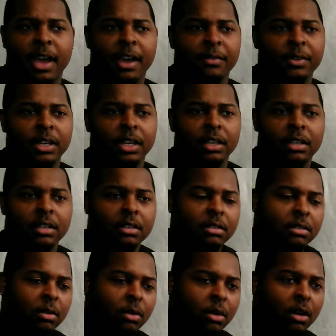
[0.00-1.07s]
Havoc,
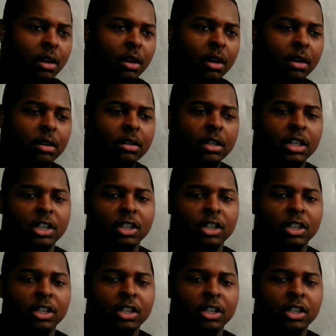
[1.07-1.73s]
or